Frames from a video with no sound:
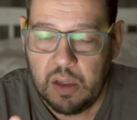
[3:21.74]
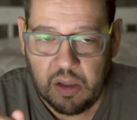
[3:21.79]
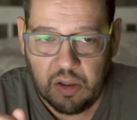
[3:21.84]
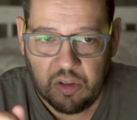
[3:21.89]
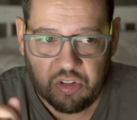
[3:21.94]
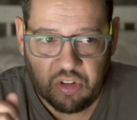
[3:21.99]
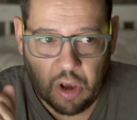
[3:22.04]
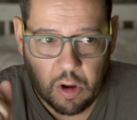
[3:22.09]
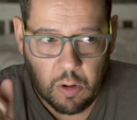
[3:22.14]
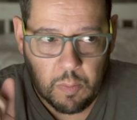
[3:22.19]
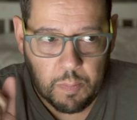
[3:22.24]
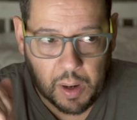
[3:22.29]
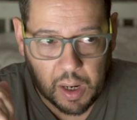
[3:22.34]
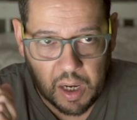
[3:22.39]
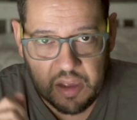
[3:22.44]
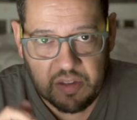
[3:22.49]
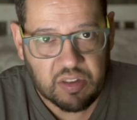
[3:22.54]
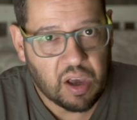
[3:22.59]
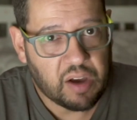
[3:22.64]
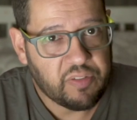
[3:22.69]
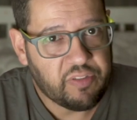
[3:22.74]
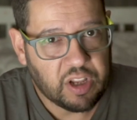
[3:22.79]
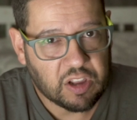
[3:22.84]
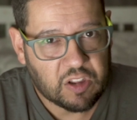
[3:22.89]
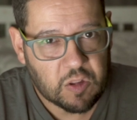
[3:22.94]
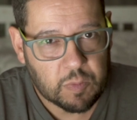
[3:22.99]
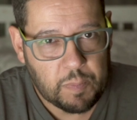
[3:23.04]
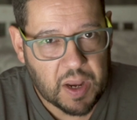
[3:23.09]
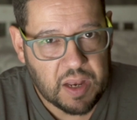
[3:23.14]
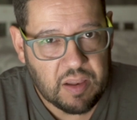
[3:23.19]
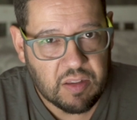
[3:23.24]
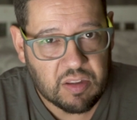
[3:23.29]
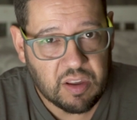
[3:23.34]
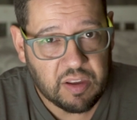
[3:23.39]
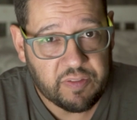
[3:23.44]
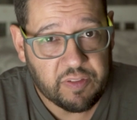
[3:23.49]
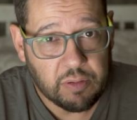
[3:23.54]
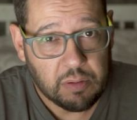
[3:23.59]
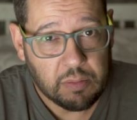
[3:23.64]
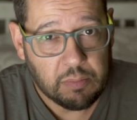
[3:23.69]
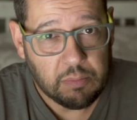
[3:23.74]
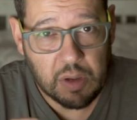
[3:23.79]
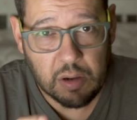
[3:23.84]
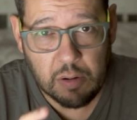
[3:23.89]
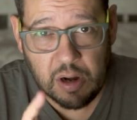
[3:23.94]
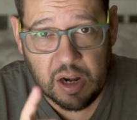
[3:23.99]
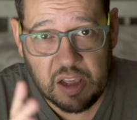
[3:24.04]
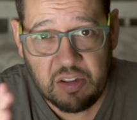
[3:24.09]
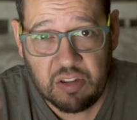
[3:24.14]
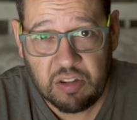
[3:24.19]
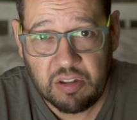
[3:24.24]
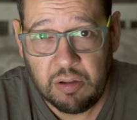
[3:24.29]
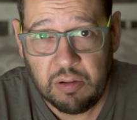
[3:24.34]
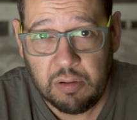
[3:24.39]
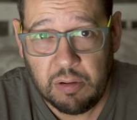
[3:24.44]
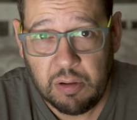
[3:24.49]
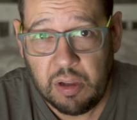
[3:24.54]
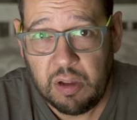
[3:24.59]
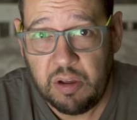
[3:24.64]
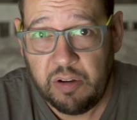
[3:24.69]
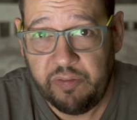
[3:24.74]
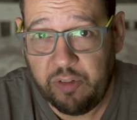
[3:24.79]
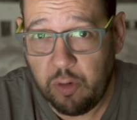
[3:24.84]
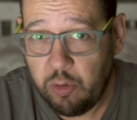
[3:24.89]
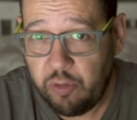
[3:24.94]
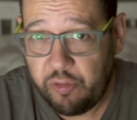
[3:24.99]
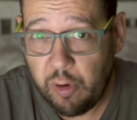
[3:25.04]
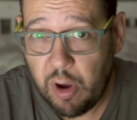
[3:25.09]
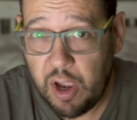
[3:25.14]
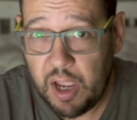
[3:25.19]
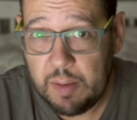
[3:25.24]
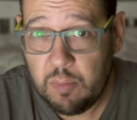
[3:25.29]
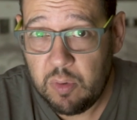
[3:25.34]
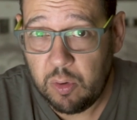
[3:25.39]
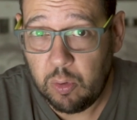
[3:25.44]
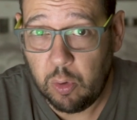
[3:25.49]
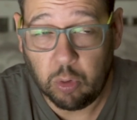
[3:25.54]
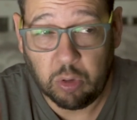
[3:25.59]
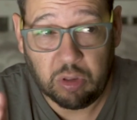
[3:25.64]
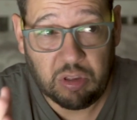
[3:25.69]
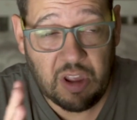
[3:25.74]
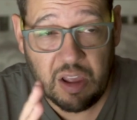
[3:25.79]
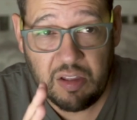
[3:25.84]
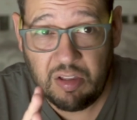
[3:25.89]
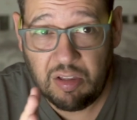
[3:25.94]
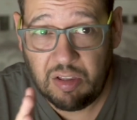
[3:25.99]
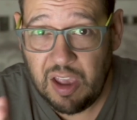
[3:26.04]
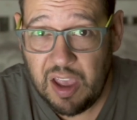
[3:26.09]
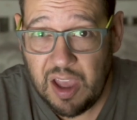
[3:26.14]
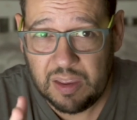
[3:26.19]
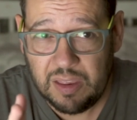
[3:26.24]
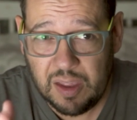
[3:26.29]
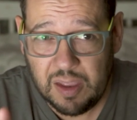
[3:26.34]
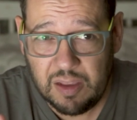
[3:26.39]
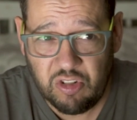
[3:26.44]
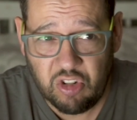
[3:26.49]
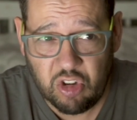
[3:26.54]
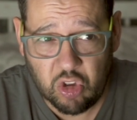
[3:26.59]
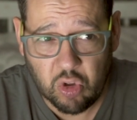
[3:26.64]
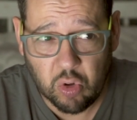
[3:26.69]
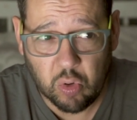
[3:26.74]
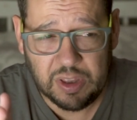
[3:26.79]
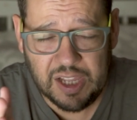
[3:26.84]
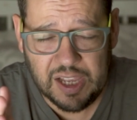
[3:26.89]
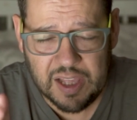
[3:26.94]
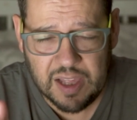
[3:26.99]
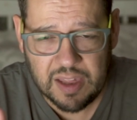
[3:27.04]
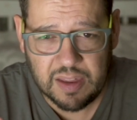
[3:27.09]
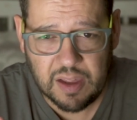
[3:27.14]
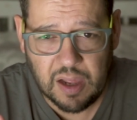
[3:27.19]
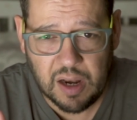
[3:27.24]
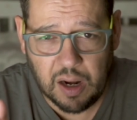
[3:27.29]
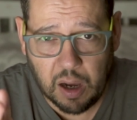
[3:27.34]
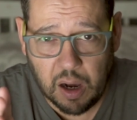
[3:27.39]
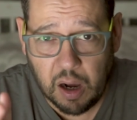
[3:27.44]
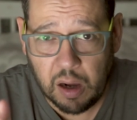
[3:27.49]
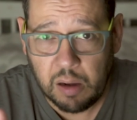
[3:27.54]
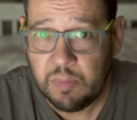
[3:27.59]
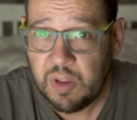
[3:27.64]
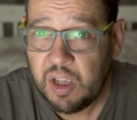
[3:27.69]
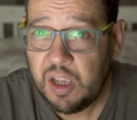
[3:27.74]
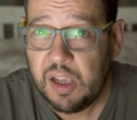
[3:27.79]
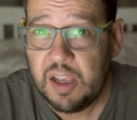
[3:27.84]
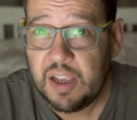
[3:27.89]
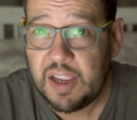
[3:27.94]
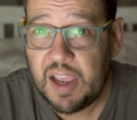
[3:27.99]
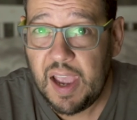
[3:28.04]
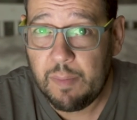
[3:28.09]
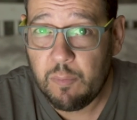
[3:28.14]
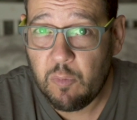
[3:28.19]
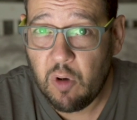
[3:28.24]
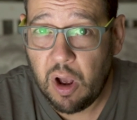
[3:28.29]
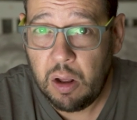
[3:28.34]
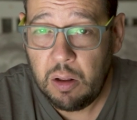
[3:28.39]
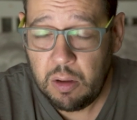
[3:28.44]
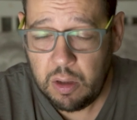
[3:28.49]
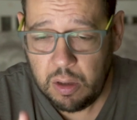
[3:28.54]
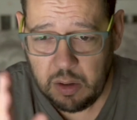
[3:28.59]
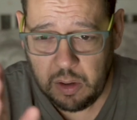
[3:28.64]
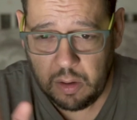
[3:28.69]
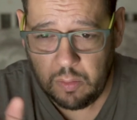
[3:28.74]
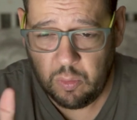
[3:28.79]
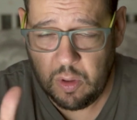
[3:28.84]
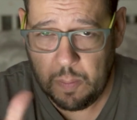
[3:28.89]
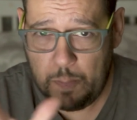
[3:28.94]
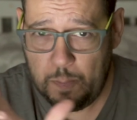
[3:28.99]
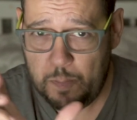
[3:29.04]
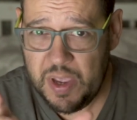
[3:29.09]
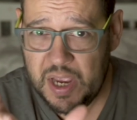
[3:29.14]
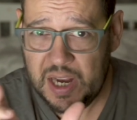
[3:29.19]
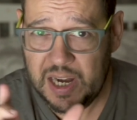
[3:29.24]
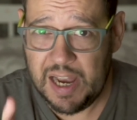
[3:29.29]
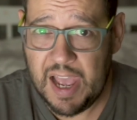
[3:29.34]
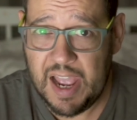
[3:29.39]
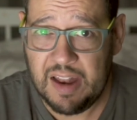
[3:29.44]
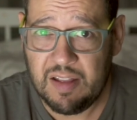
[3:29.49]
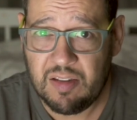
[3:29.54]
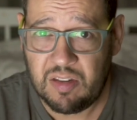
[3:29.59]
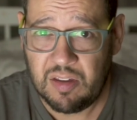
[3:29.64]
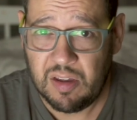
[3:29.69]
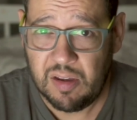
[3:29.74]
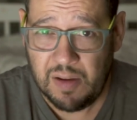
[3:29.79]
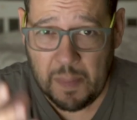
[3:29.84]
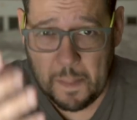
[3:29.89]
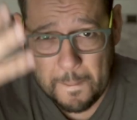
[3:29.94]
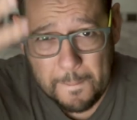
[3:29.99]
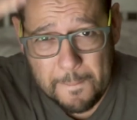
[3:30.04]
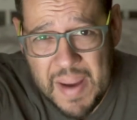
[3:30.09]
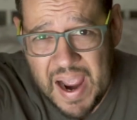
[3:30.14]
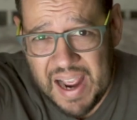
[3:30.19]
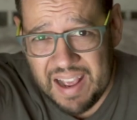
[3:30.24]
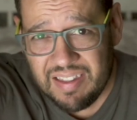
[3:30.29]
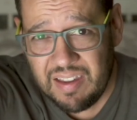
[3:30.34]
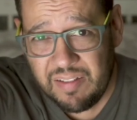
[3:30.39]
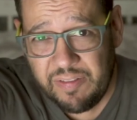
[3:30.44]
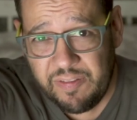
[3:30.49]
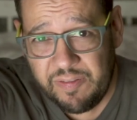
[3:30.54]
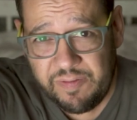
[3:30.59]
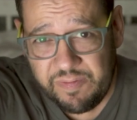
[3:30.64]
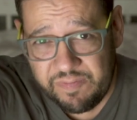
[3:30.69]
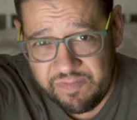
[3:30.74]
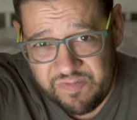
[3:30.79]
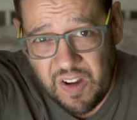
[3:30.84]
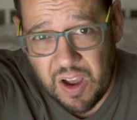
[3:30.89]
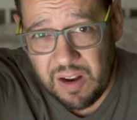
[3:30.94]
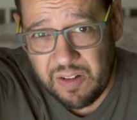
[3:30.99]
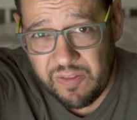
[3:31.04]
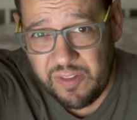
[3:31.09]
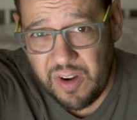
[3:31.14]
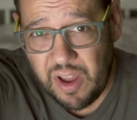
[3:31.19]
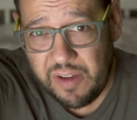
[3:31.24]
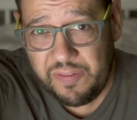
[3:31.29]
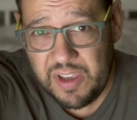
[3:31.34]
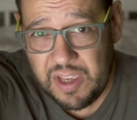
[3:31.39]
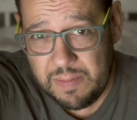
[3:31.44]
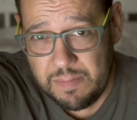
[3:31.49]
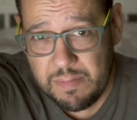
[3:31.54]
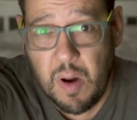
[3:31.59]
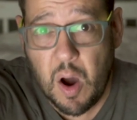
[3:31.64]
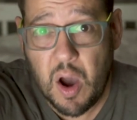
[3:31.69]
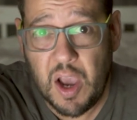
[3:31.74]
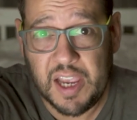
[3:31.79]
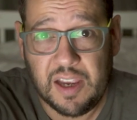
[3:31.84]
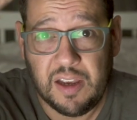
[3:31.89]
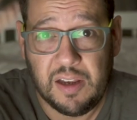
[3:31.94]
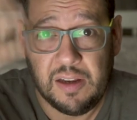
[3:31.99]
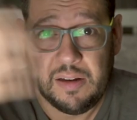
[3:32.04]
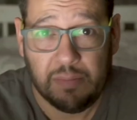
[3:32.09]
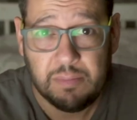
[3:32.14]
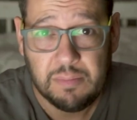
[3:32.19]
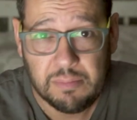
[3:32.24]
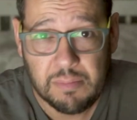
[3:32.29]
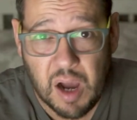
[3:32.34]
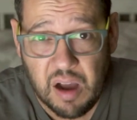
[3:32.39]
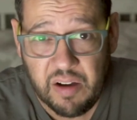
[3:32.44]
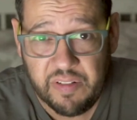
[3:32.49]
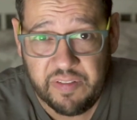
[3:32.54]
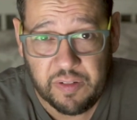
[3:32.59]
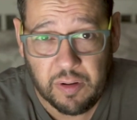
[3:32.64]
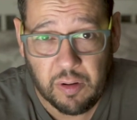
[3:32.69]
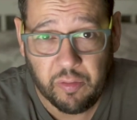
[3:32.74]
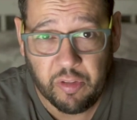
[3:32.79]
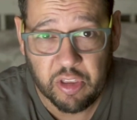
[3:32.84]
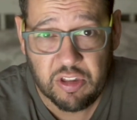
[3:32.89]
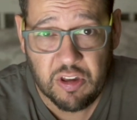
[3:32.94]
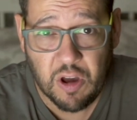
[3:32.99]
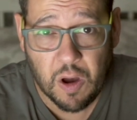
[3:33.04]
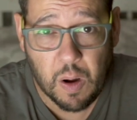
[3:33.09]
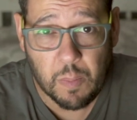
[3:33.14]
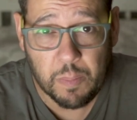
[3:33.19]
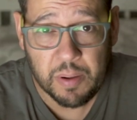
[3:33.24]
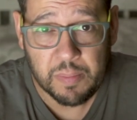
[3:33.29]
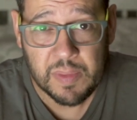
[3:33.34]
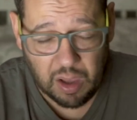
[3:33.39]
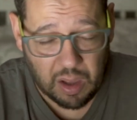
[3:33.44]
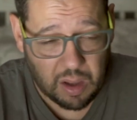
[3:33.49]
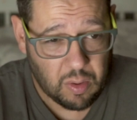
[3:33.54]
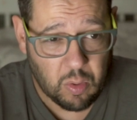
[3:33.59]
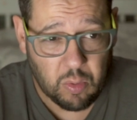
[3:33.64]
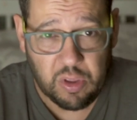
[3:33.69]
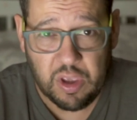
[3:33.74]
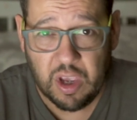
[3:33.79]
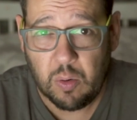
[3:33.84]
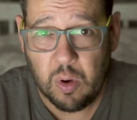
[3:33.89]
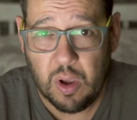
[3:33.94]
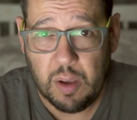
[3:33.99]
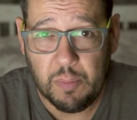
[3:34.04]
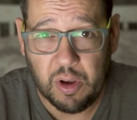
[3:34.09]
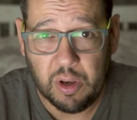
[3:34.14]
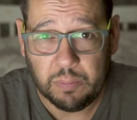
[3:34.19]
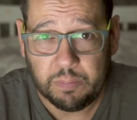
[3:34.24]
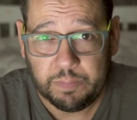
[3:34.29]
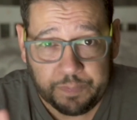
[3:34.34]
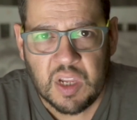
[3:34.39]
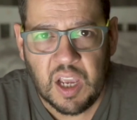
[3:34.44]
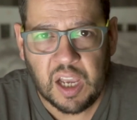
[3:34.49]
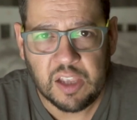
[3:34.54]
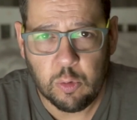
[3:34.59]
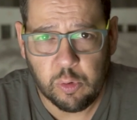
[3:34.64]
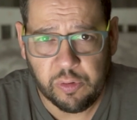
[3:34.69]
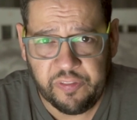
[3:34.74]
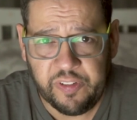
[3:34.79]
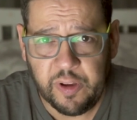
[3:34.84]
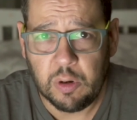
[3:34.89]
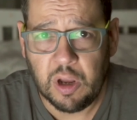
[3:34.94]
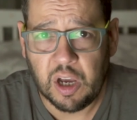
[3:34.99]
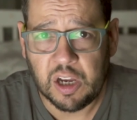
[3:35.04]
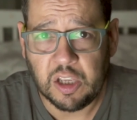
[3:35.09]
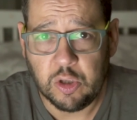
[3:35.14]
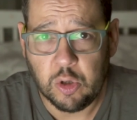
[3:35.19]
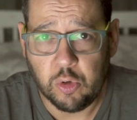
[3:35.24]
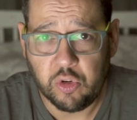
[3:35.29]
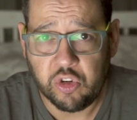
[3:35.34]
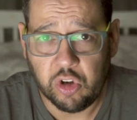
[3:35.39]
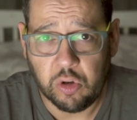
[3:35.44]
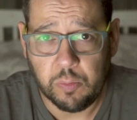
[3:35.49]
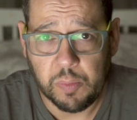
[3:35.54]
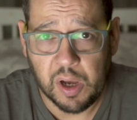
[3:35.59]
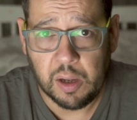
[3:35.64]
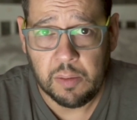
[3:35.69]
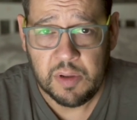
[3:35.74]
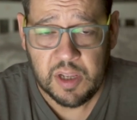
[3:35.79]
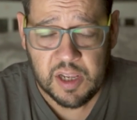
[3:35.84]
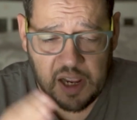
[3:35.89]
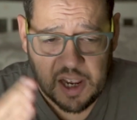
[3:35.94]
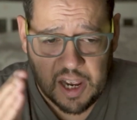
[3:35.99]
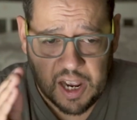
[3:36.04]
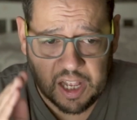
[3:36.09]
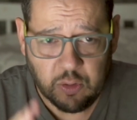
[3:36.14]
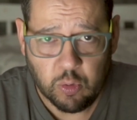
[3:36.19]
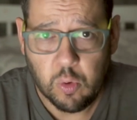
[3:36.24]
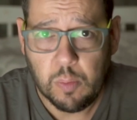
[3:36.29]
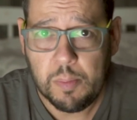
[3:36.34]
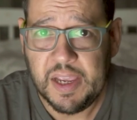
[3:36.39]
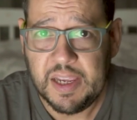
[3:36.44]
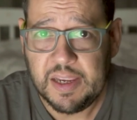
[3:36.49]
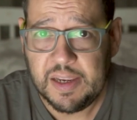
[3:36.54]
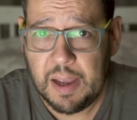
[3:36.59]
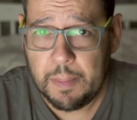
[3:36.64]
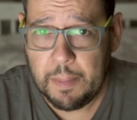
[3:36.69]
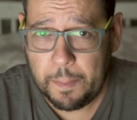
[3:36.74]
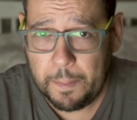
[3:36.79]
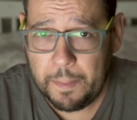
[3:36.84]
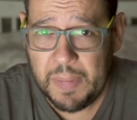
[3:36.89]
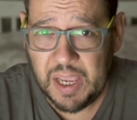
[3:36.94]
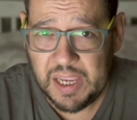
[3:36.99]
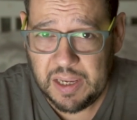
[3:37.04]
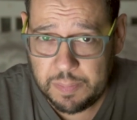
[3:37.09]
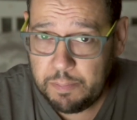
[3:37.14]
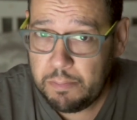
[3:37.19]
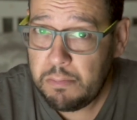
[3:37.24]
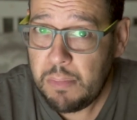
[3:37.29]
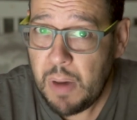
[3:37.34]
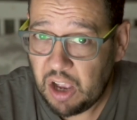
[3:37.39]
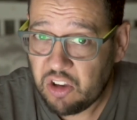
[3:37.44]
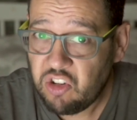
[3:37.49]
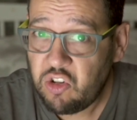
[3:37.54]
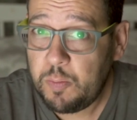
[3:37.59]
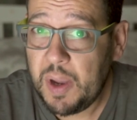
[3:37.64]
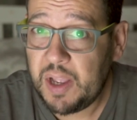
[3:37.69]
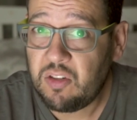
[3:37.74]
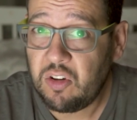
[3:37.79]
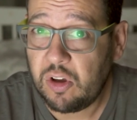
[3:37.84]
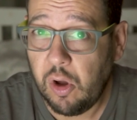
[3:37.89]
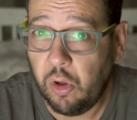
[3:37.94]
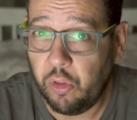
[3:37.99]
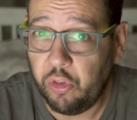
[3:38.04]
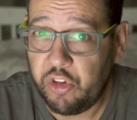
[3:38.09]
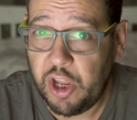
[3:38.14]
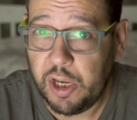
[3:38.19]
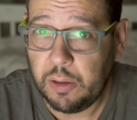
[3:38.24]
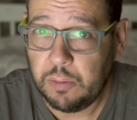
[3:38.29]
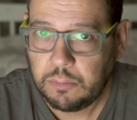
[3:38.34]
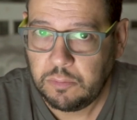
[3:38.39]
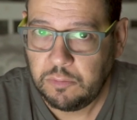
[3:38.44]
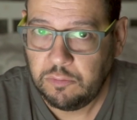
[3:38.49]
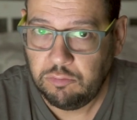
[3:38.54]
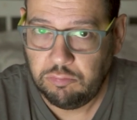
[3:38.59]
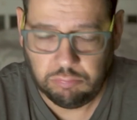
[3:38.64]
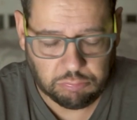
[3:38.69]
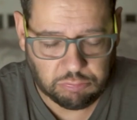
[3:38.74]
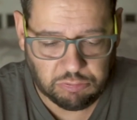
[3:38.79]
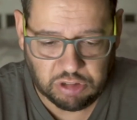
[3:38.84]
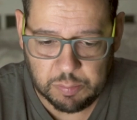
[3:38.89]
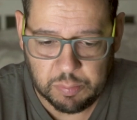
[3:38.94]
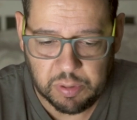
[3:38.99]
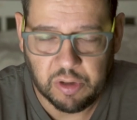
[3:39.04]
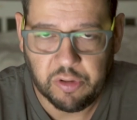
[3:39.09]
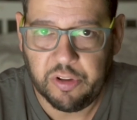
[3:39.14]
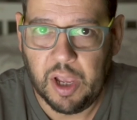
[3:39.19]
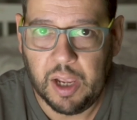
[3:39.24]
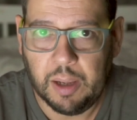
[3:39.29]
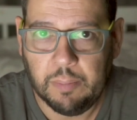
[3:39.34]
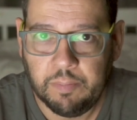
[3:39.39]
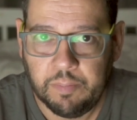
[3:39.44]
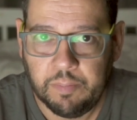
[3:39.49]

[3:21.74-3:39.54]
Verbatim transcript: So buy yourself an expensive mirrorless, full frame or di di digital DSLR camera with a big lens, massive fluffy mic muff on the top, all the equipment, and you'll feel like a YouTuber and you will make, get, make much better content. Simple as that.